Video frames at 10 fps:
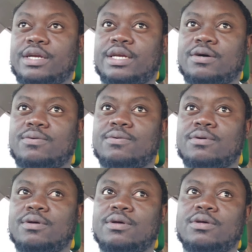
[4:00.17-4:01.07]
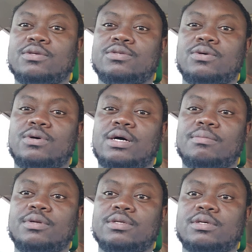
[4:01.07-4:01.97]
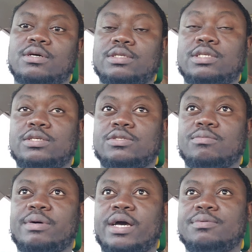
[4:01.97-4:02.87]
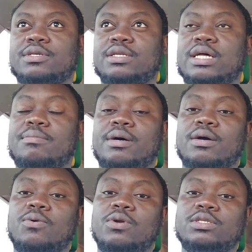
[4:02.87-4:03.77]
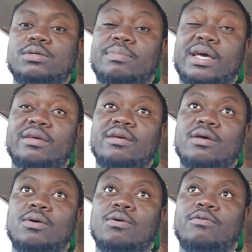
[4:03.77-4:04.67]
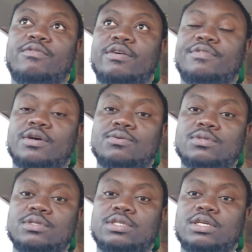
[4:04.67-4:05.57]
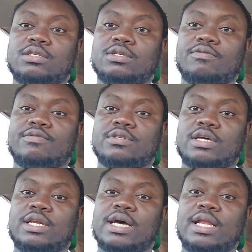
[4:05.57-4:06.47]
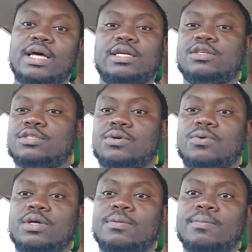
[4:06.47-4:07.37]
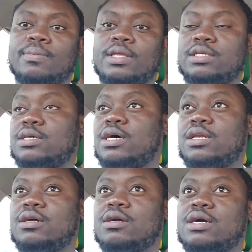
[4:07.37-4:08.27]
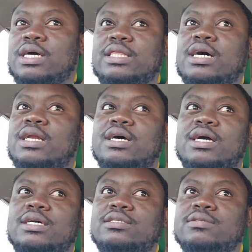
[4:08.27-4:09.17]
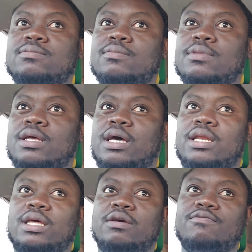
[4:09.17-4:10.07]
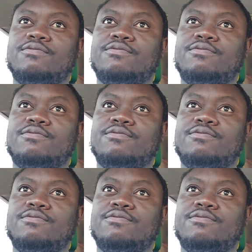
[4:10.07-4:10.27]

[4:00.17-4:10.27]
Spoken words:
now, so I'm gonna continue to buy up Sundial. My goal is to buy 5,000 shares of Sundial and just hold it. It's under $1, guys, and if